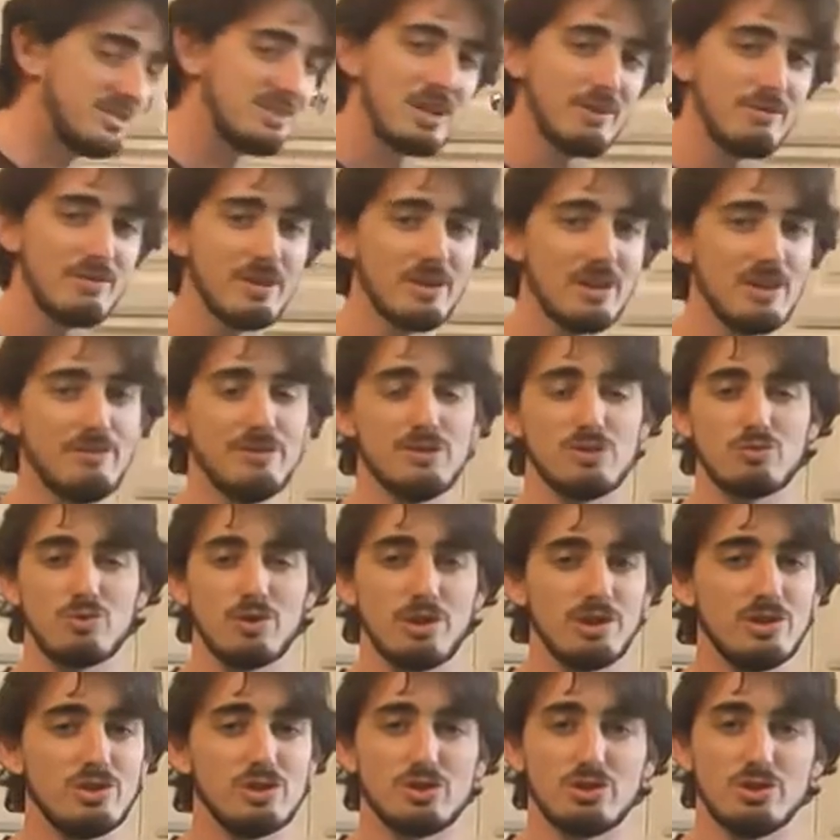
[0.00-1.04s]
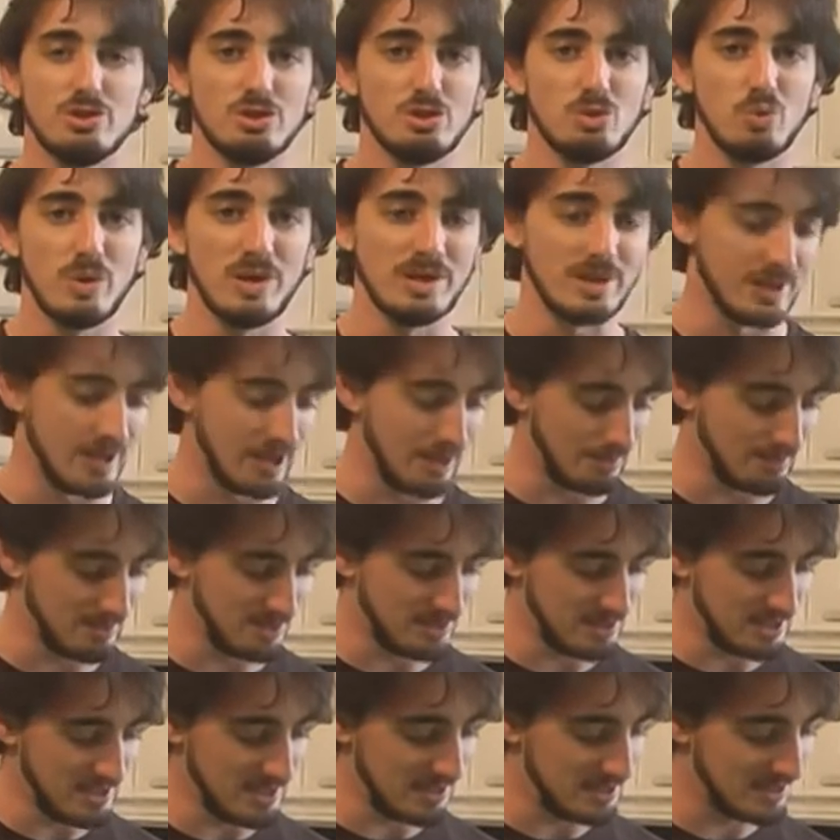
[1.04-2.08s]
stevia leaf is really just to sweeten it up. You
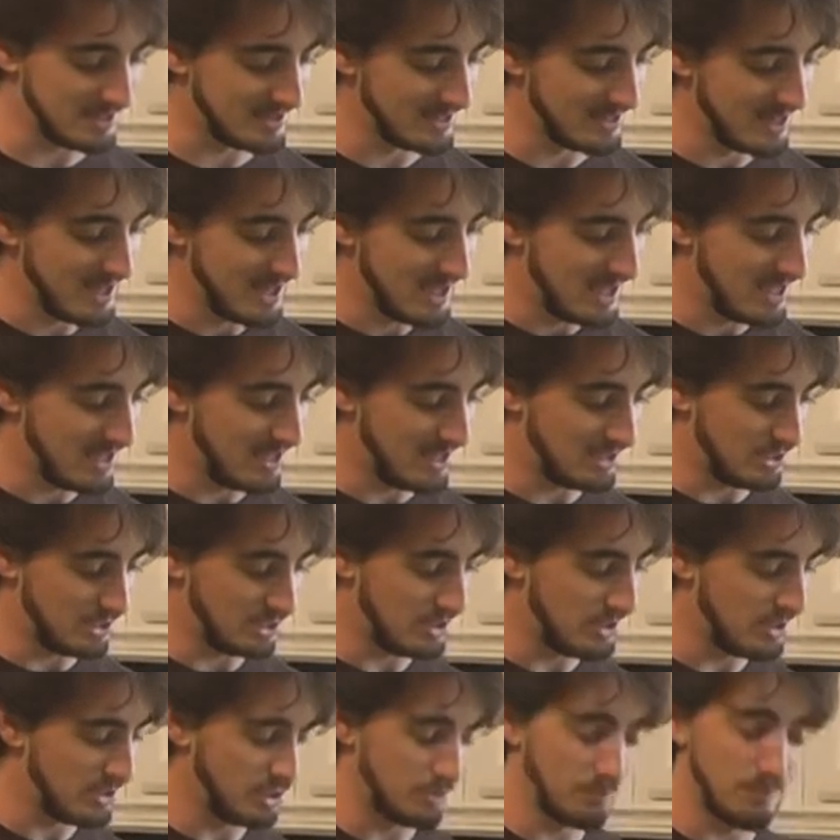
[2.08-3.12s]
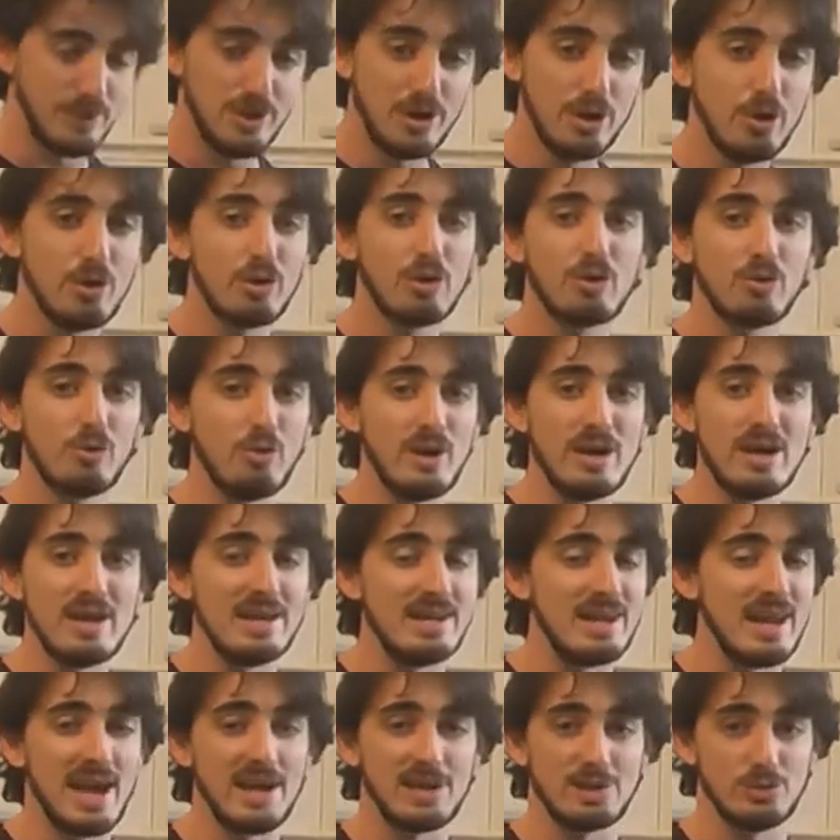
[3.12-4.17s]
see, this is pure
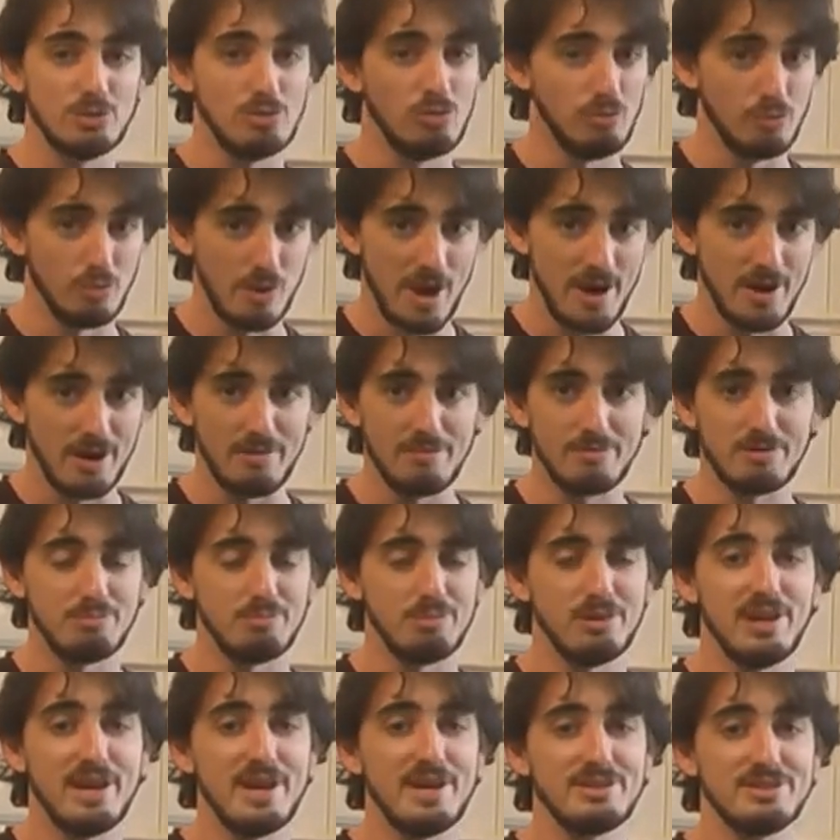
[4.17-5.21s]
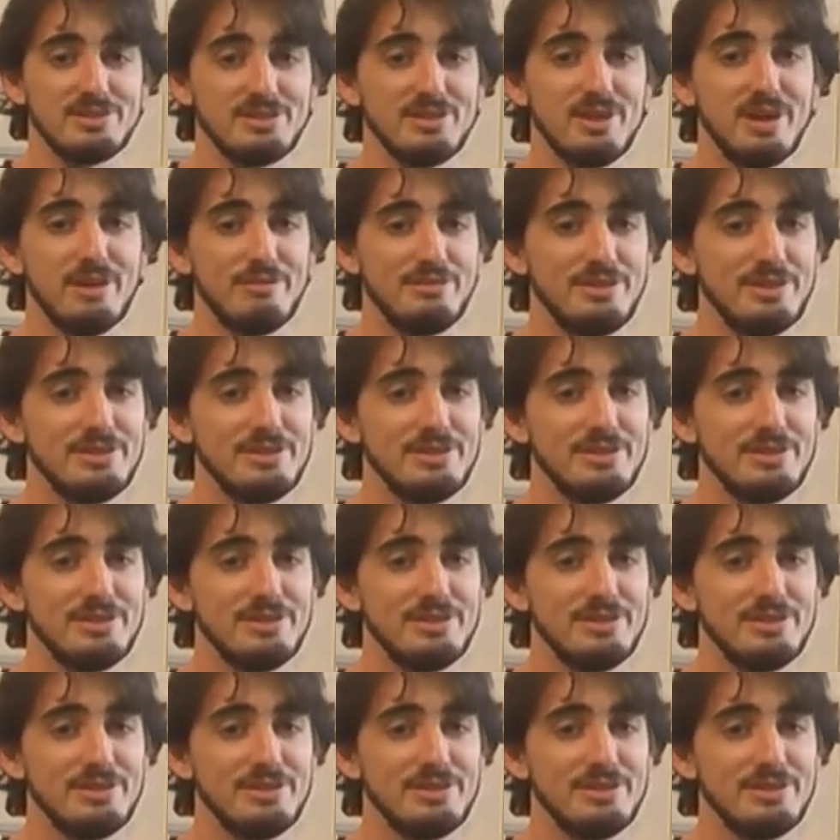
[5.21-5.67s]
green, natural, right off the plant stuff.